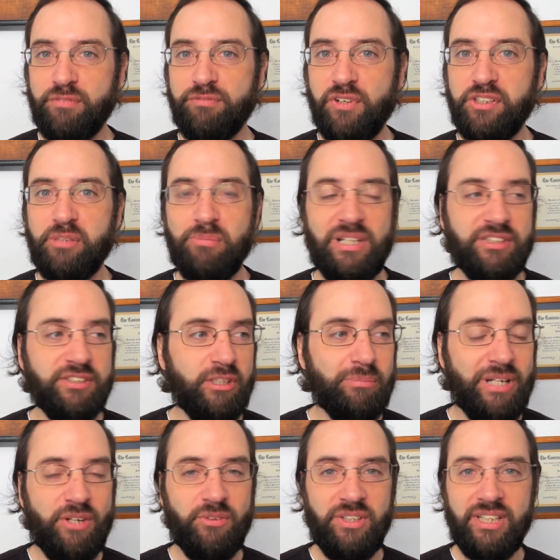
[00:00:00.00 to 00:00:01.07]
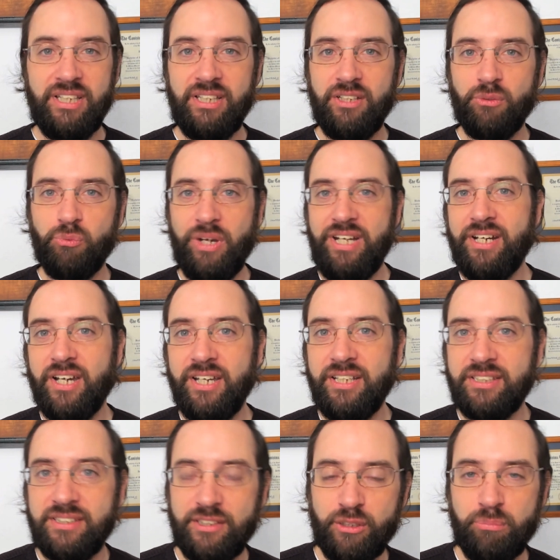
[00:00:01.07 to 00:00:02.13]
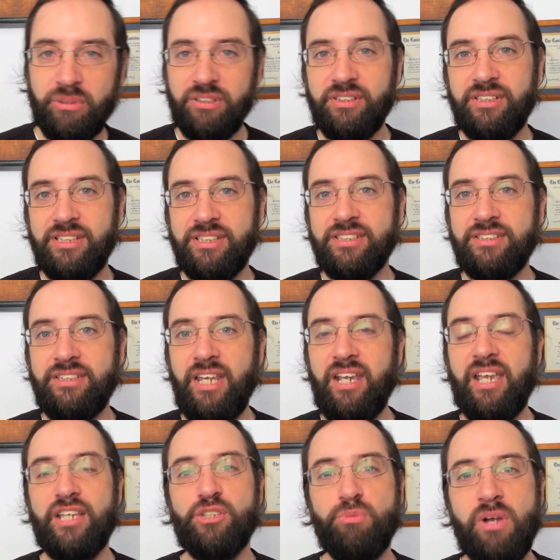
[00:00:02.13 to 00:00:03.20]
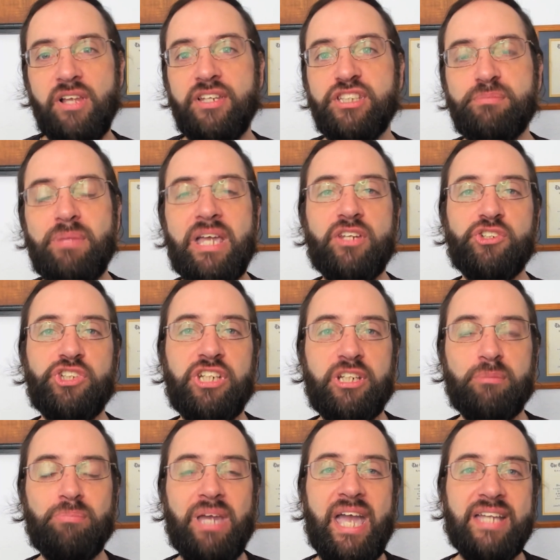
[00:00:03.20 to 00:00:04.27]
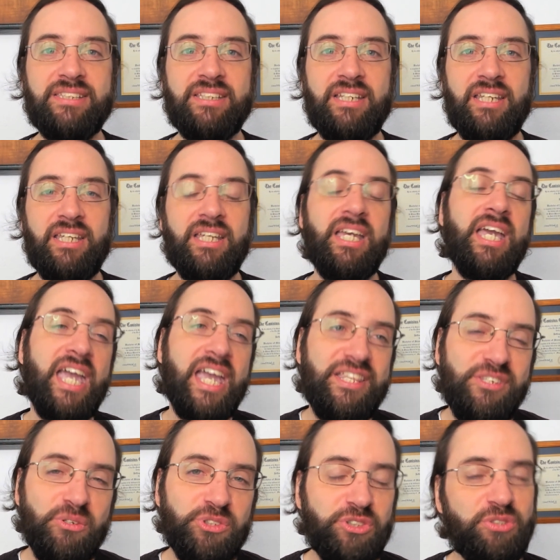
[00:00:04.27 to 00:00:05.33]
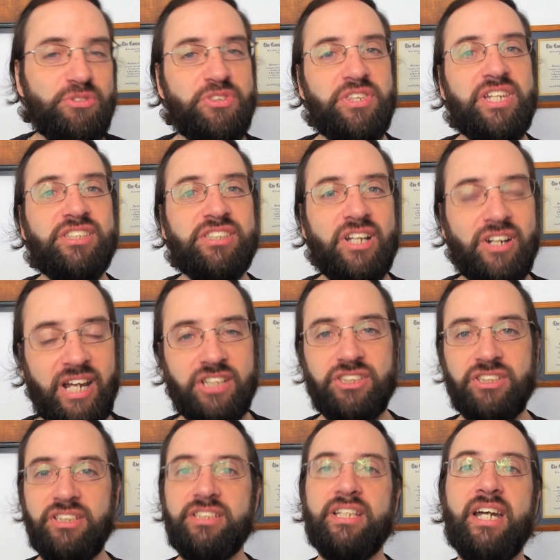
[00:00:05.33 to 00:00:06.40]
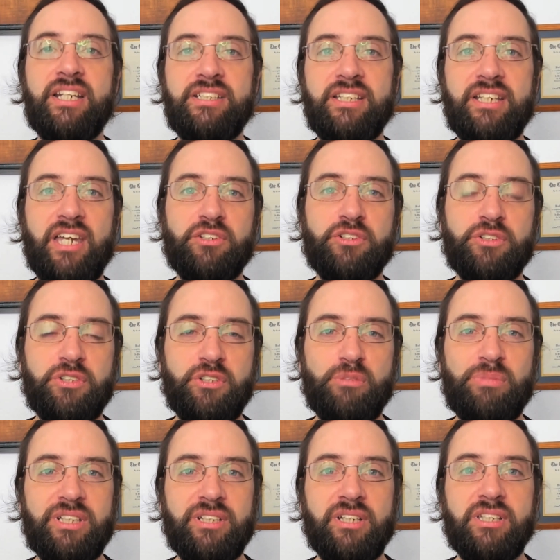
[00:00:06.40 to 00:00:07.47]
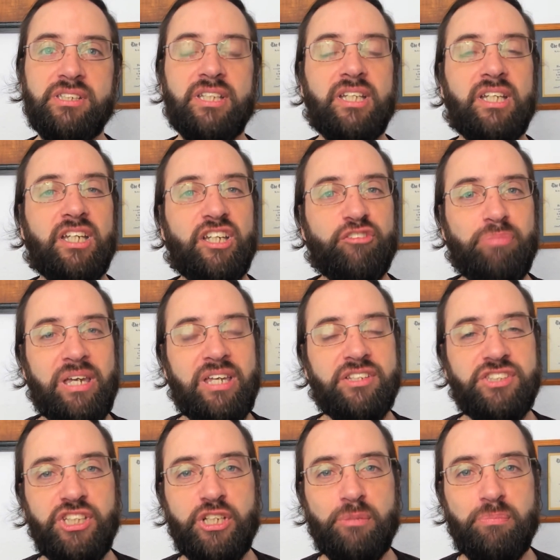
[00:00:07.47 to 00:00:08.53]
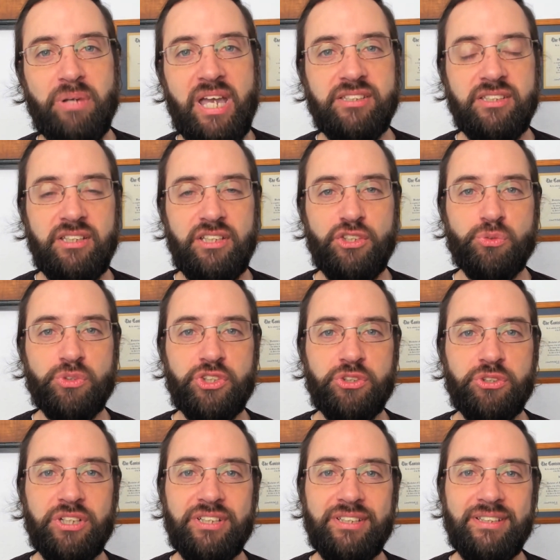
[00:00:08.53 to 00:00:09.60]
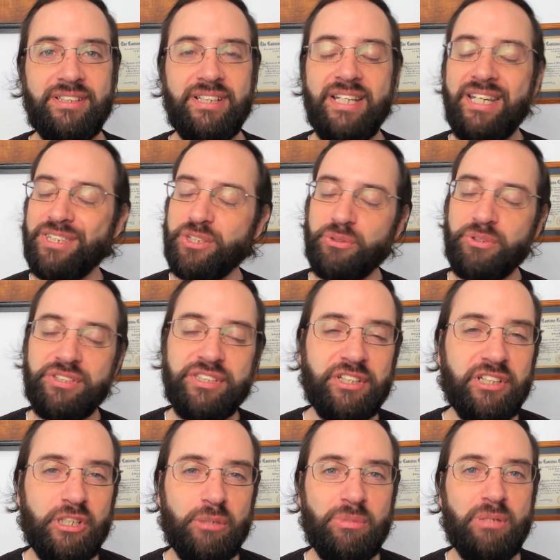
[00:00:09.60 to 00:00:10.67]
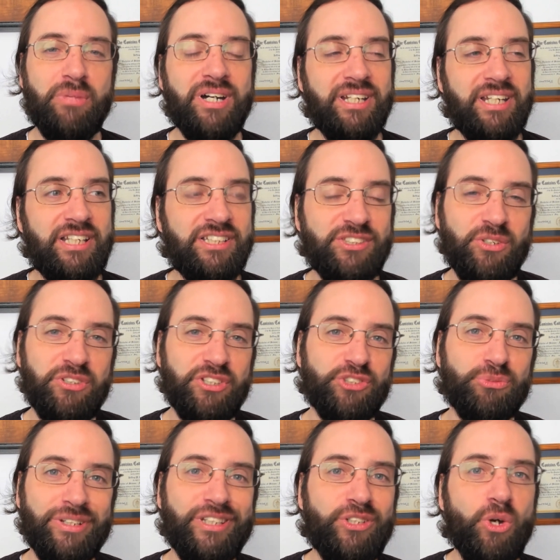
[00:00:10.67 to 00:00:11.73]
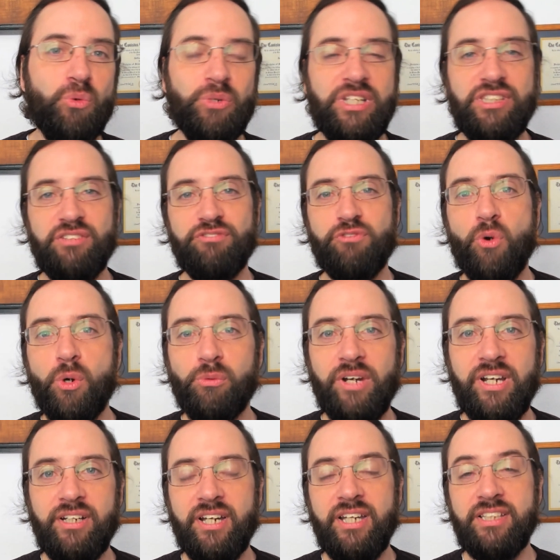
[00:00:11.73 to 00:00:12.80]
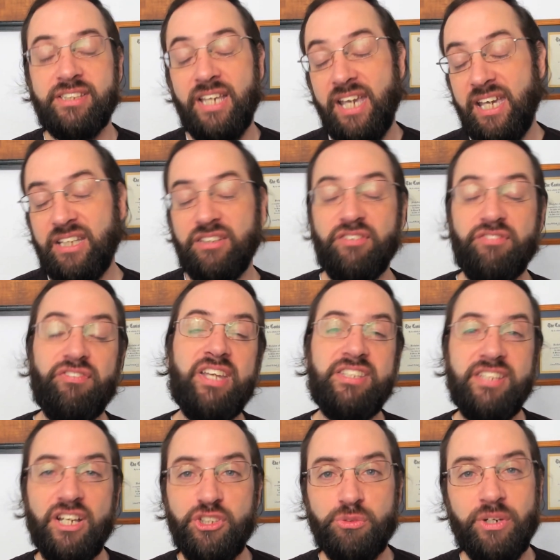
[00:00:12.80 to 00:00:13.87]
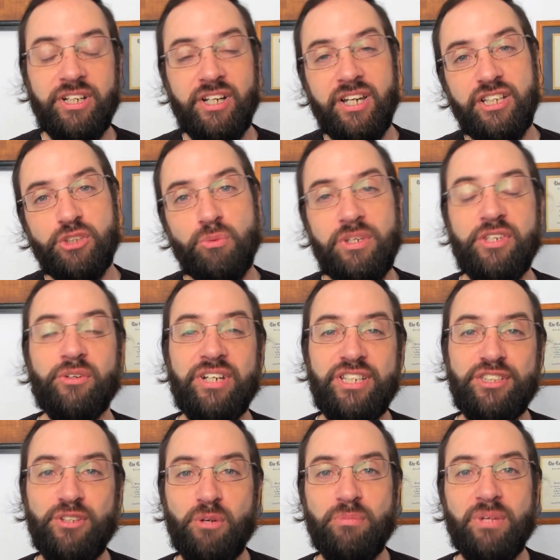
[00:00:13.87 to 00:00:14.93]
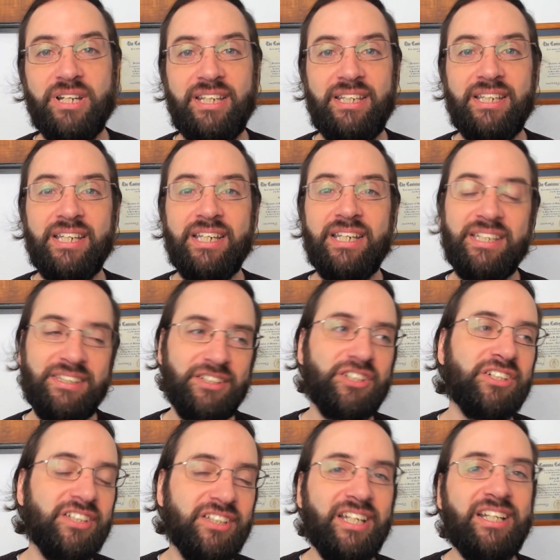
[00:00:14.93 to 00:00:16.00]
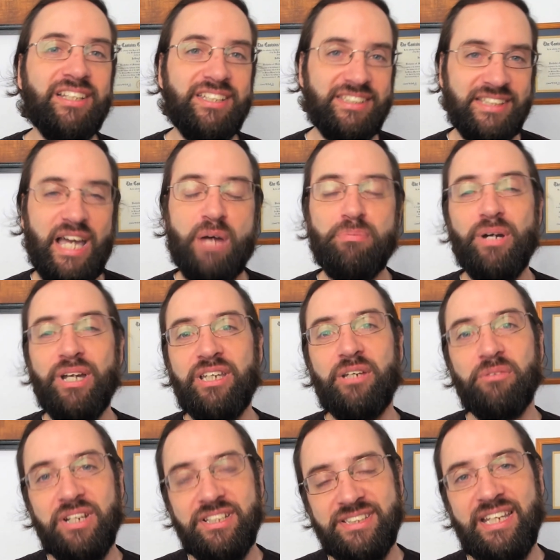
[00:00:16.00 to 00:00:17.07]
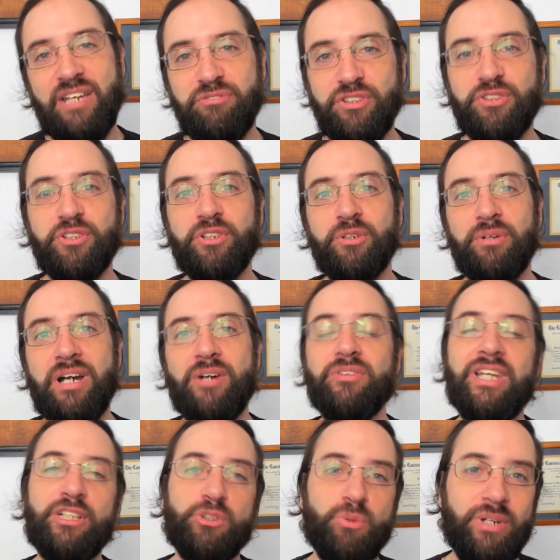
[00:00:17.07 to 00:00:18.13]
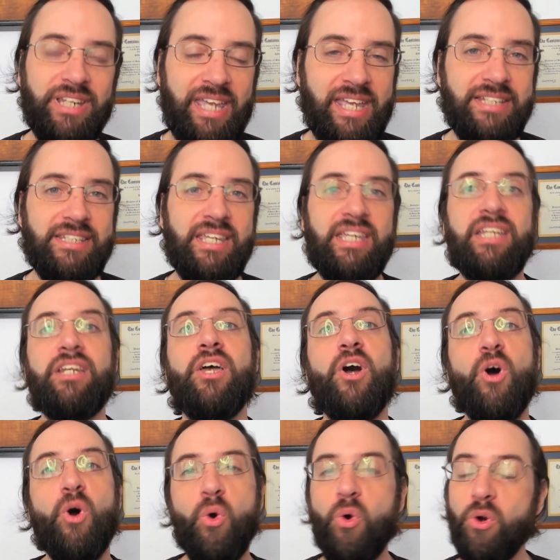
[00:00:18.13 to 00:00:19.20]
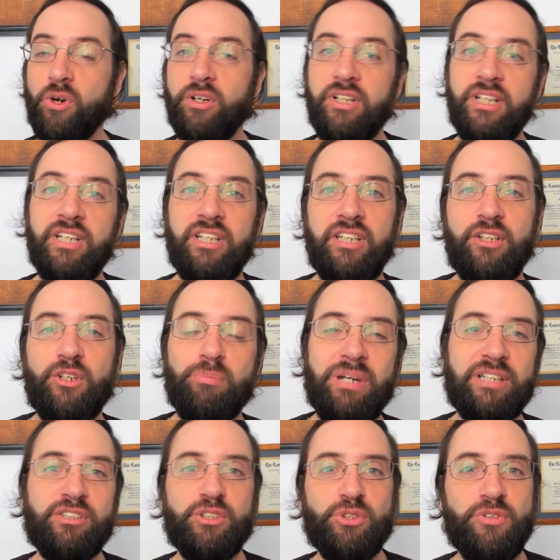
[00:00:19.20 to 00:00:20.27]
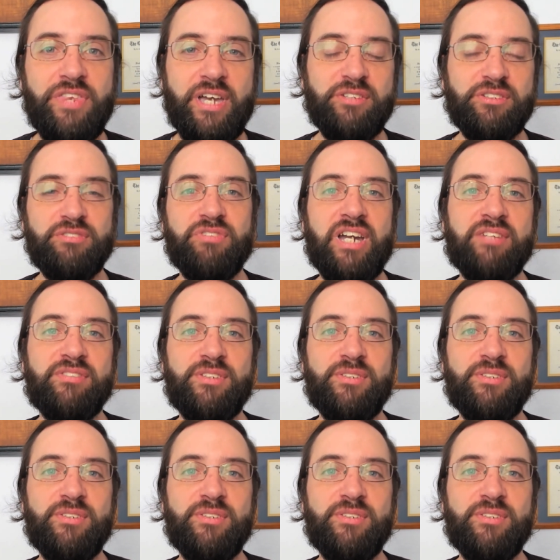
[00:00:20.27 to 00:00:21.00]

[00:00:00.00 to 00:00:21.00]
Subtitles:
fundamental about rate hikes, their ability to stick, as well as balance sheet capacity. And those two things are actually tied together too, because if balance sheet capacity is restricted, there isn't going to be money. And so there's really no reason for rate hikes. And if the Fed does rate hikes when there is no money, they're going to likely stop hiking rates and have to turn around like 2018 or go back to 2005 and